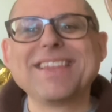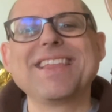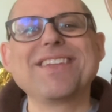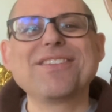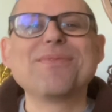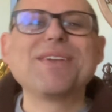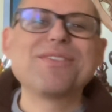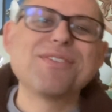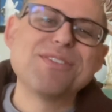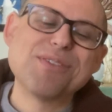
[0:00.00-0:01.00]
Thanks so much
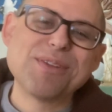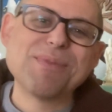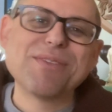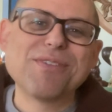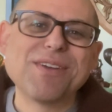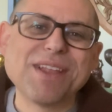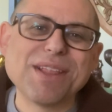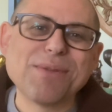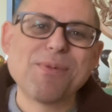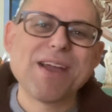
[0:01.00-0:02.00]
for joining me for our
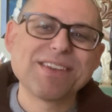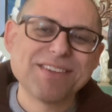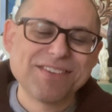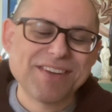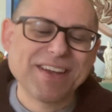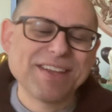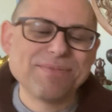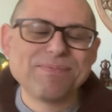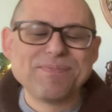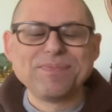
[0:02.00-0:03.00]
daily practice check-in.
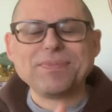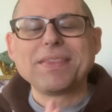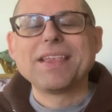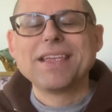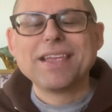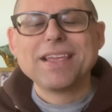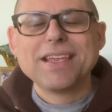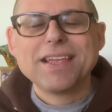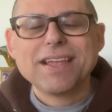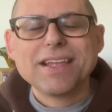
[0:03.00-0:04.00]

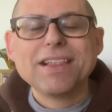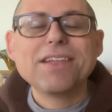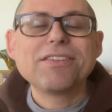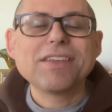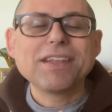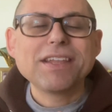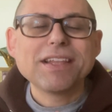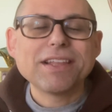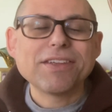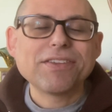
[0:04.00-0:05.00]
Listen,
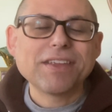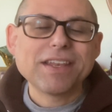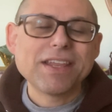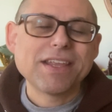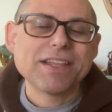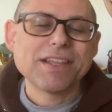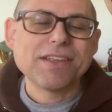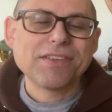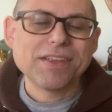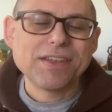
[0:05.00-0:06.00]
listen,
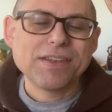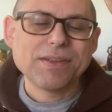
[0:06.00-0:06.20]
listen.